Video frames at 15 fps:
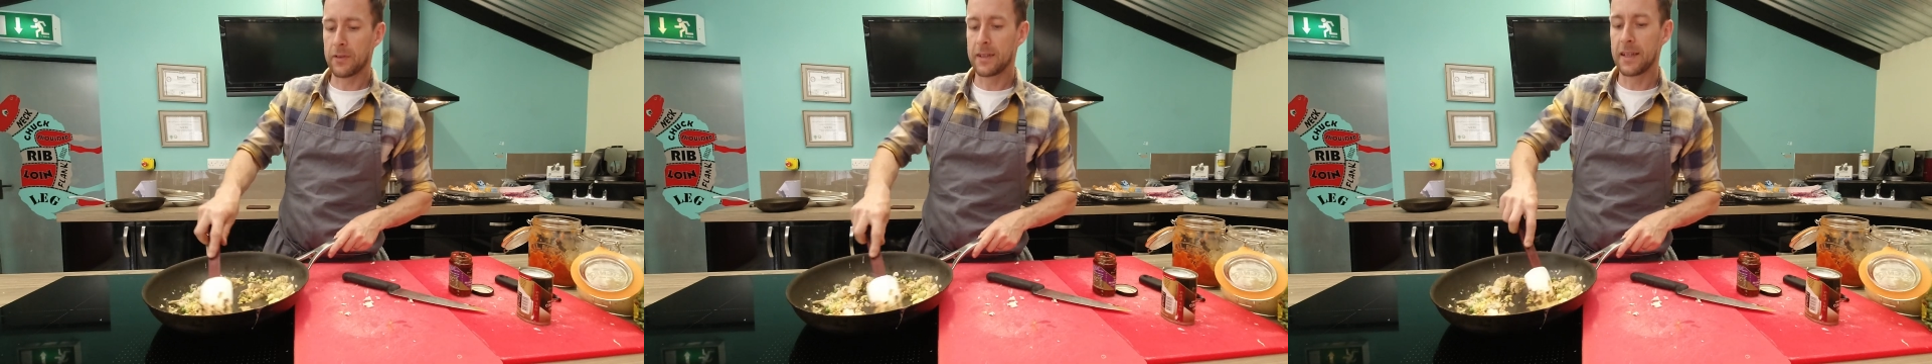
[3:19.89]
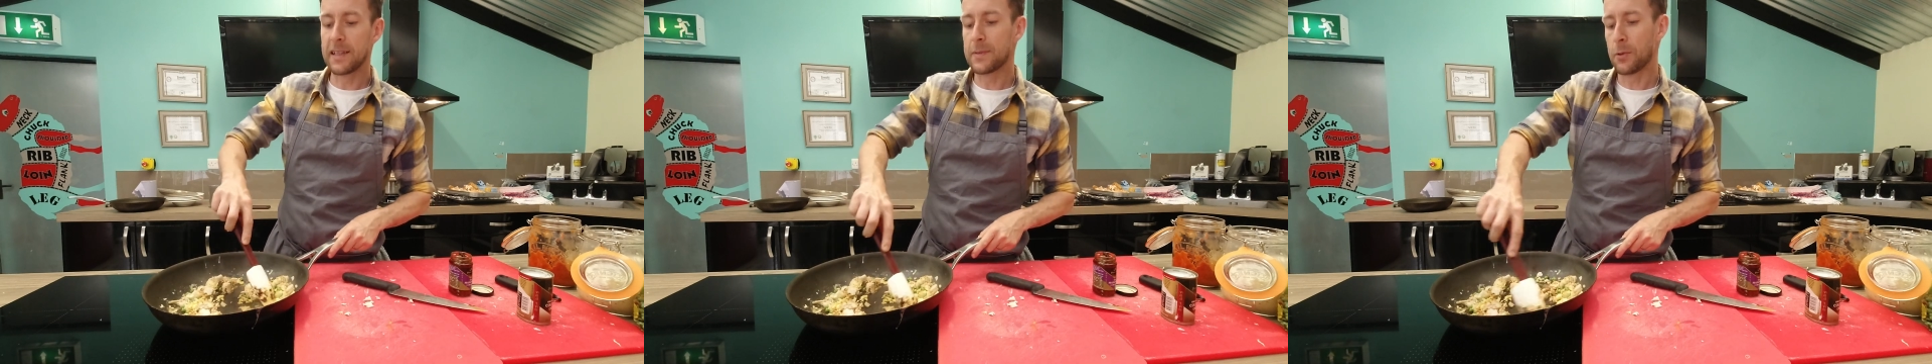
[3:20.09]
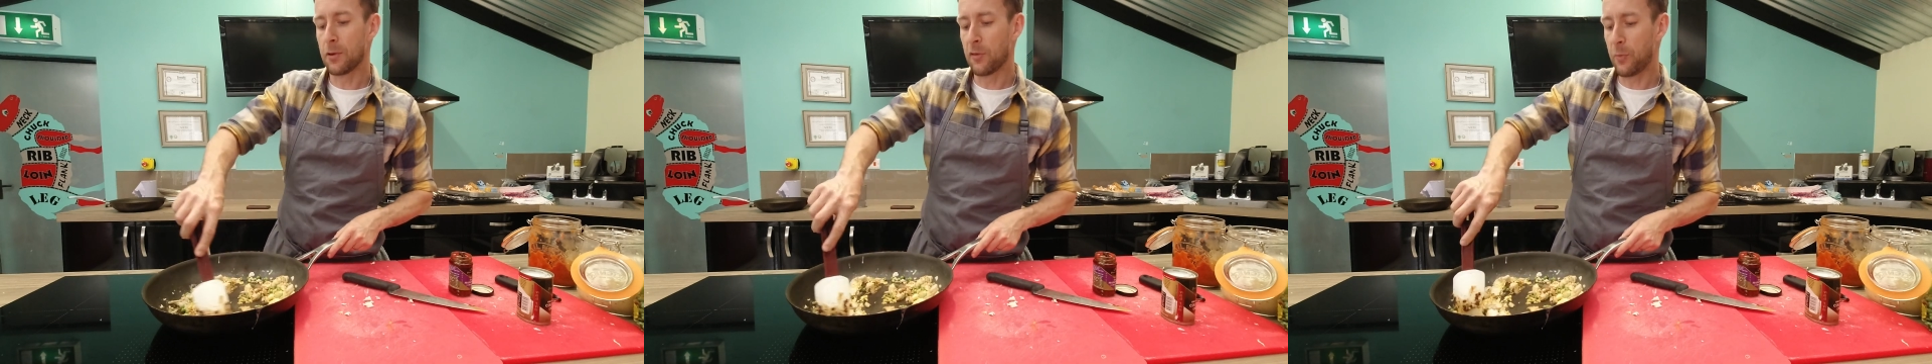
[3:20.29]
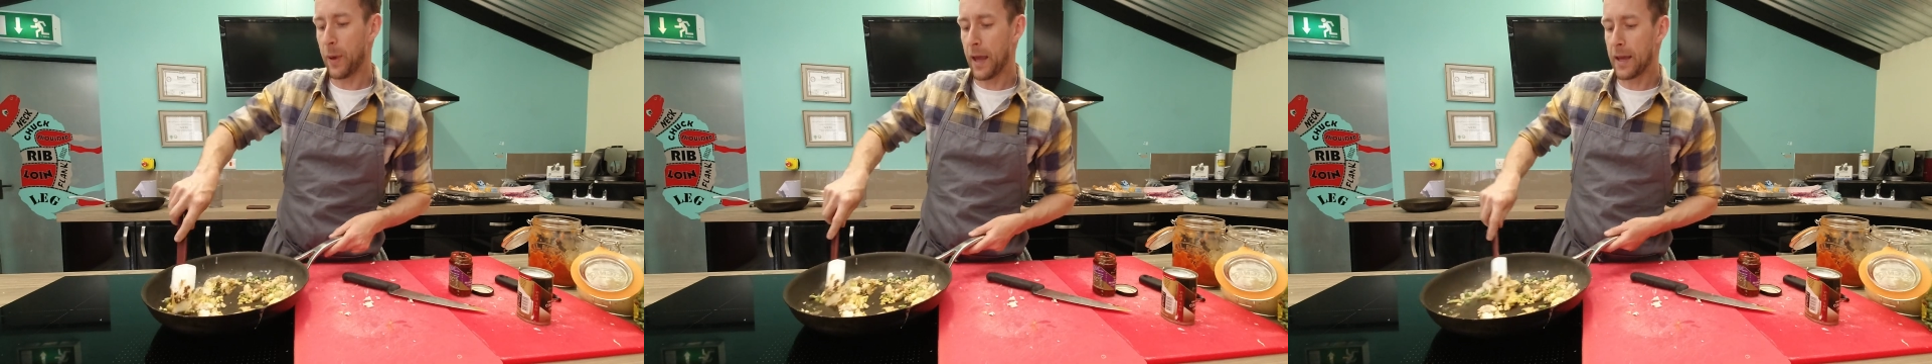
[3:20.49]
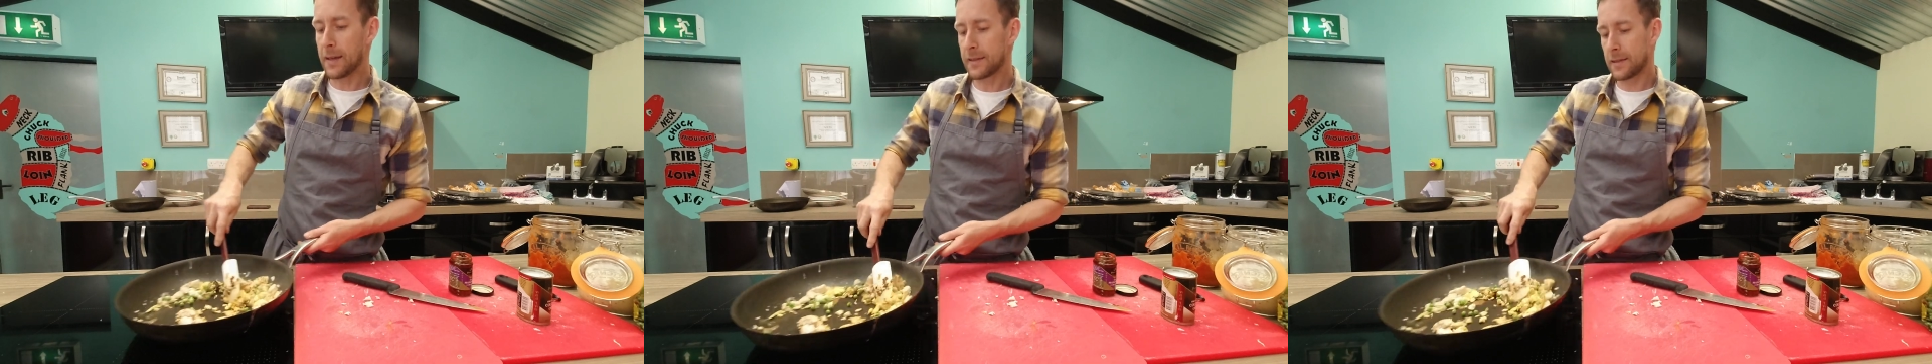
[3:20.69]
a teaspoon of
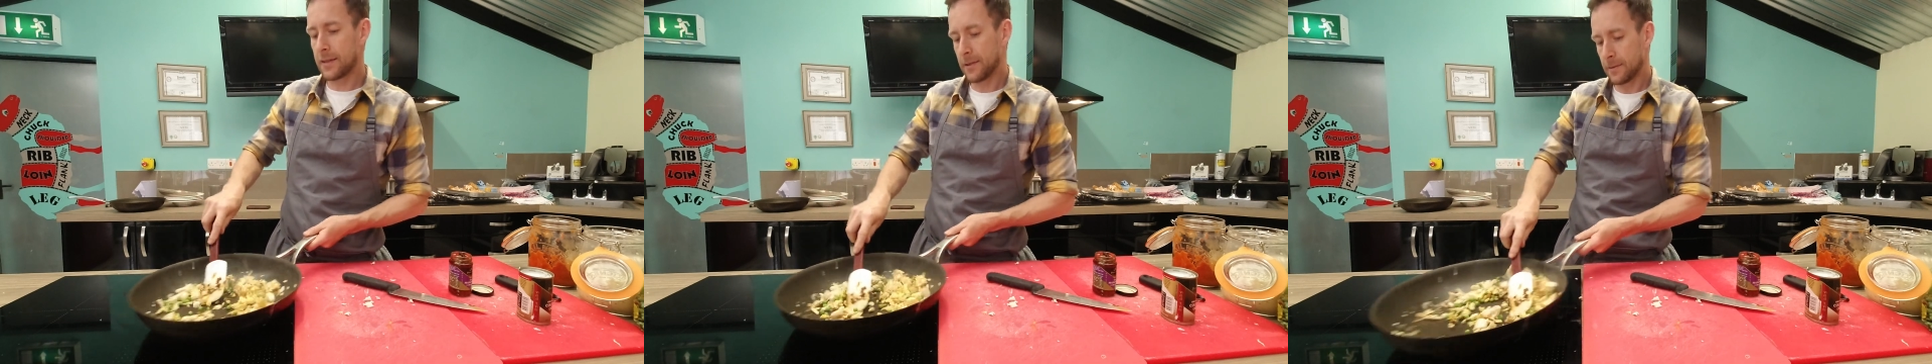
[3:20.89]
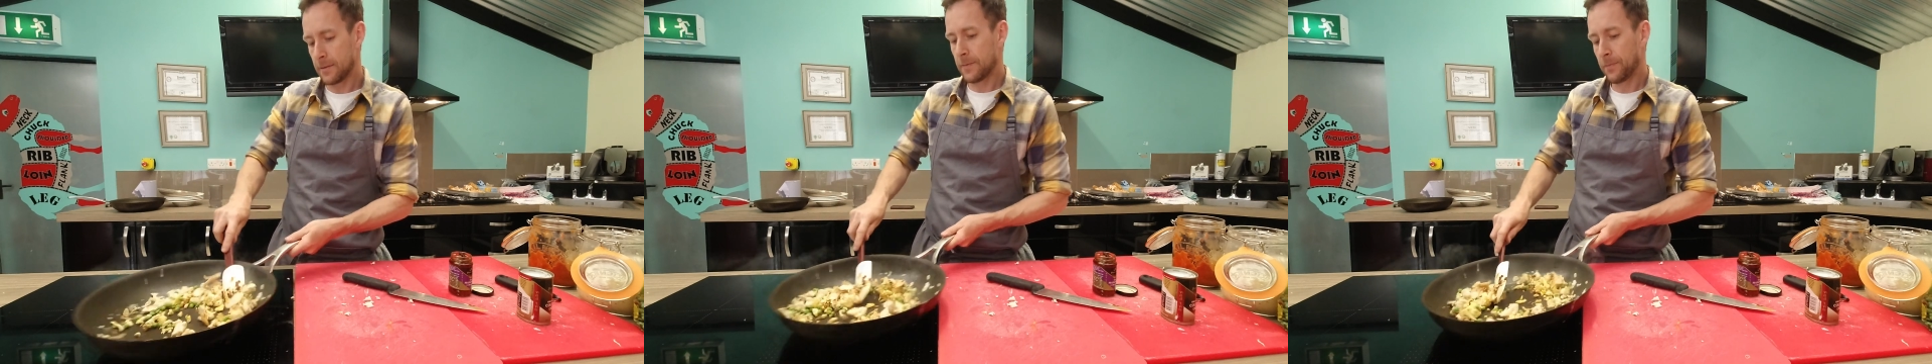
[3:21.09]
paste.